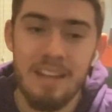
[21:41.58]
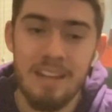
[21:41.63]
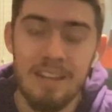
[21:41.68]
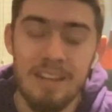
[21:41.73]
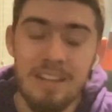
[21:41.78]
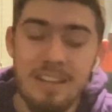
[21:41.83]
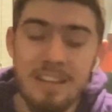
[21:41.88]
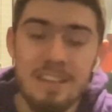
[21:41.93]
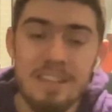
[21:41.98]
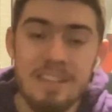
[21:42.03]

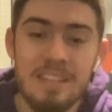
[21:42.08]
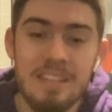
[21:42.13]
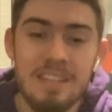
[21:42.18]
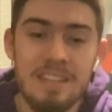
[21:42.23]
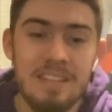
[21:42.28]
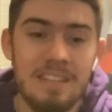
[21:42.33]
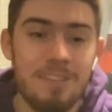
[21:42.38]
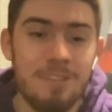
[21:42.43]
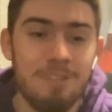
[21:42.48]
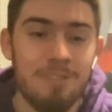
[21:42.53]
this is a
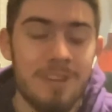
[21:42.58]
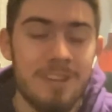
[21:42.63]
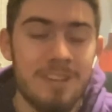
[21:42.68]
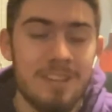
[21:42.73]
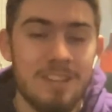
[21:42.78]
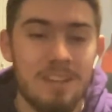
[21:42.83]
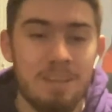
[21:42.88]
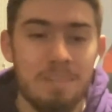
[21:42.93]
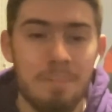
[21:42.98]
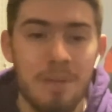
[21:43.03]

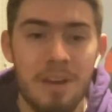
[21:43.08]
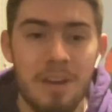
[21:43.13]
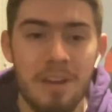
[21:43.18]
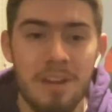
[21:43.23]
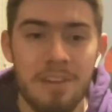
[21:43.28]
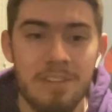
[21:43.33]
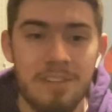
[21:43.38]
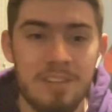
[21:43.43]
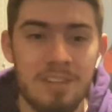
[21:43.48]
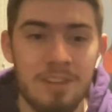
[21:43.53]
situation to
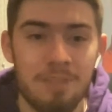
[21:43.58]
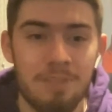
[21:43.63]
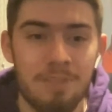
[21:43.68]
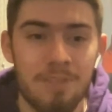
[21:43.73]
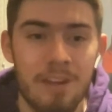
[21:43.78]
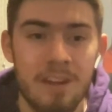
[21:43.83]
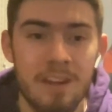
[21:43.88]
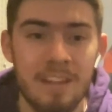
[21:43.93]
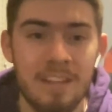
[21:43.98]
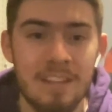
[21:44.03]
monitor so
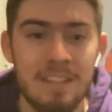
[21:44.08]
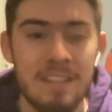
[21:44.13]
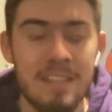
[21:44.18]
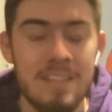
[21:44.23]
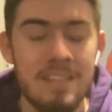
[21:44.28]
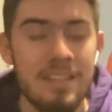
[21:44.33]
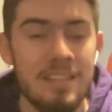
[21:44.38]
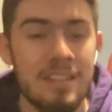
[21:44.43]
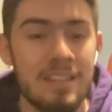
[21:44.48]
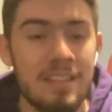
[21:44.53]
far, because
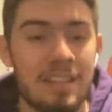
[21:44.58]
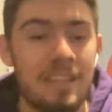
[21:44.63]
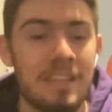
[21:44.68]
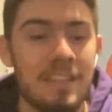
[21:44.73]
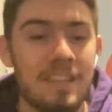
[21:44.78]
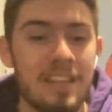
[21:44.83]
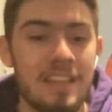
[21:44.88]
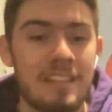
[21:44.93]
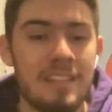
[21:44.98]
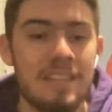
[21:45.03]

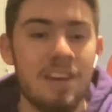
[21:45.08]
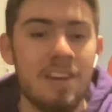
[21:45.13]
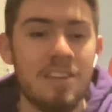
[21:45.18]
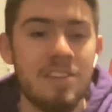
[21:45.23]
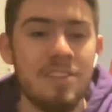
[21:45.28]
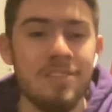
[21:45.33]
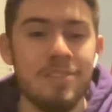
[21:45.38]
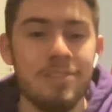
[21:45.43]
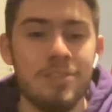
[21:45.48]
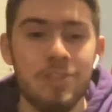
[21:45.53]
it's
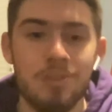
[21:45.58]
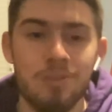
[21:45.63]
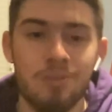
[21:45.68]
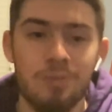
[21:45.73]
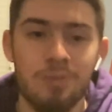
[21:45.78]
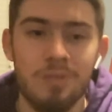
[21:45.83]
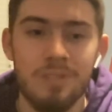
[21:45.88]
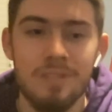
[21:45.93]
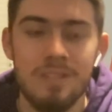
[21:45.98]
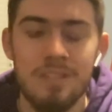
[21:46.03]

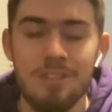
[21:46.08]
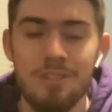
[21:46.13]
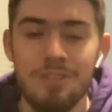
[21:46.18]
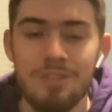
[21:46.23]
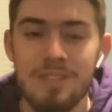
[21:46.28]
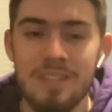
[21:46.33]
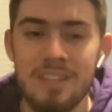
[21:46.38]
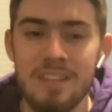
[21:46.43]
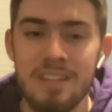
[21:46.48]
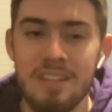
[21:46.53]
unusual to
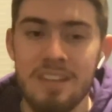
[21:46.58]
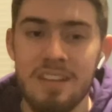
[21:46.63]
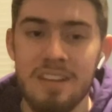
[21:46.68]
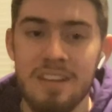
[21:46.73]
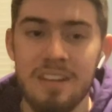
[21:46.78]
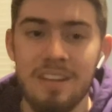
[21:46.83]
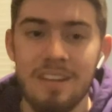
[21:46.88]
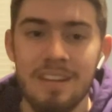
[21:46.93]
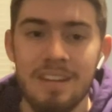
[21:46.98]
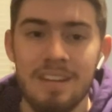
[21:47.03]
see
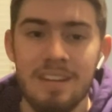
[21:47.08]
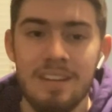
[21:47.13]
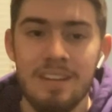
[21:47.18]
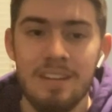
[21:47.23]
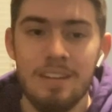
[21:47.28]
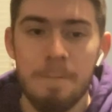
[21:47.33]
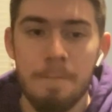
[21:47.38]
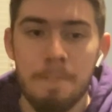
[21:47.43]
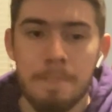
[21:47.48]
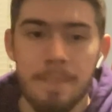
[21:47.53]

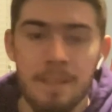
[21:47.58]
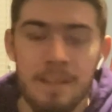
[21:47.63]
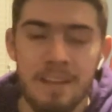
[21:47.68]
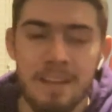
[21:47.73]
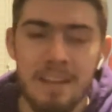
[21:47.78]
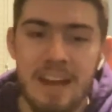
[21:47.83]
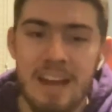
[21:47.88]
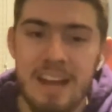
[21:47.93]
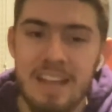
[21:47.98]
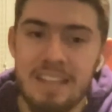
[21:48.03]

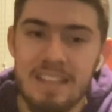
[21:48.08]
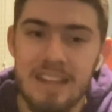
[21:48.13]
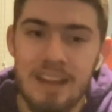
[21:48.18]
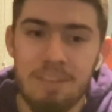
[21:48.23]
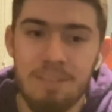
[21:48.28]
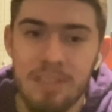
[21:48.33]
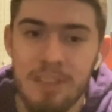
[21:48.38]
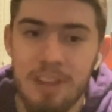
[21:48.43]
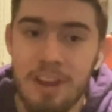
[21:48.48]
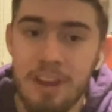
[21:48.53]
guys
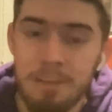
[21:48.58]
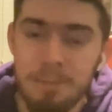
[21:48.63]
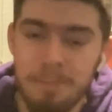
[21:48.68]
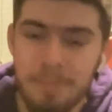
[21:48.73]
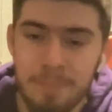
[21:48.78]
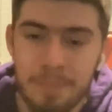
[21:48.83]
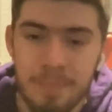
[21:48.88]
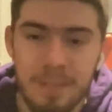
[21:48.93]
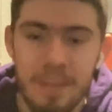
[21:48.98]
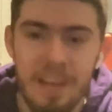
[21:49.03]
out there
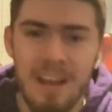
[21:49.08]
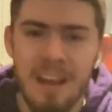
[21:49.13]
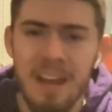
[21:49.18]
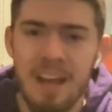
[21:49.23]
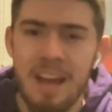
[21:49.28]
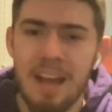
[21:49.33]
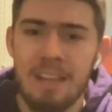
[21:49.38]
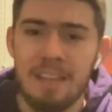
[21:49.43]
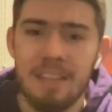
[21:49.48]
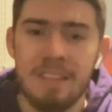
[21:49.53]

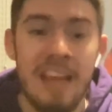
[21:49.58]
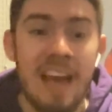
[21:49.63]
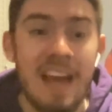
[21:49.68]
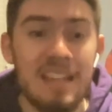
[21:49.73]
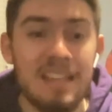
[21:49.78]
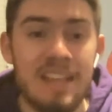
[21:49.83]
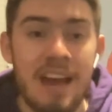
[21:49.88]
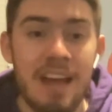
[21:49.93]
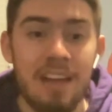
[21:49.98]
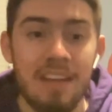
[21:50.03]

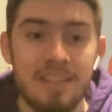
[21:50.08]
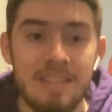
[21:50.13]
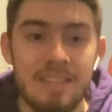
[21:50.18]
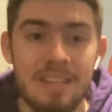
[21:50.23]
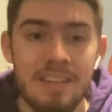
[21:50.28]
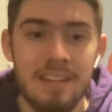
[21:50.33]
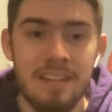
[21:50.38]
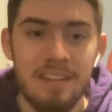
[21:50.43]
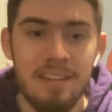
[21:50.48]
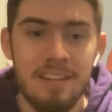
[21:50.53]
that
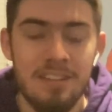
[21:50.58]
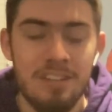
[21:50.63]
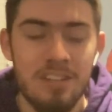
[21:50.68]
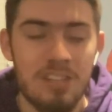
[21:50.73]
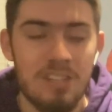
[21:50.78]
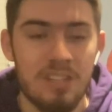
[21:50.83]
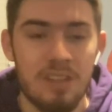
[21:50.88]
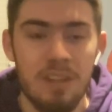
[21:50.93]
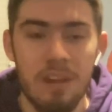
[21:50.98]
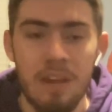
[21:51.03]
talented
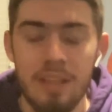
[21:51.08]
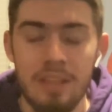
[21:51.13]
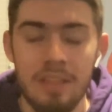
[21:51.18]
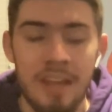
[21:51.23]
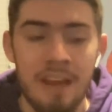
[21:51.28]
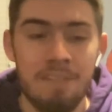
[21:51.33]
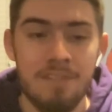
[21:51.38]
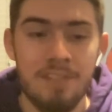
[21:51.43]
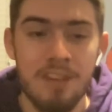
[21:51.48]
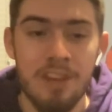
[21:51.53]
just
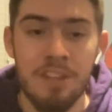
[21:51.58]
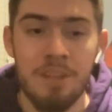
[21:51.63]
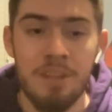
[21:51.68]
left on the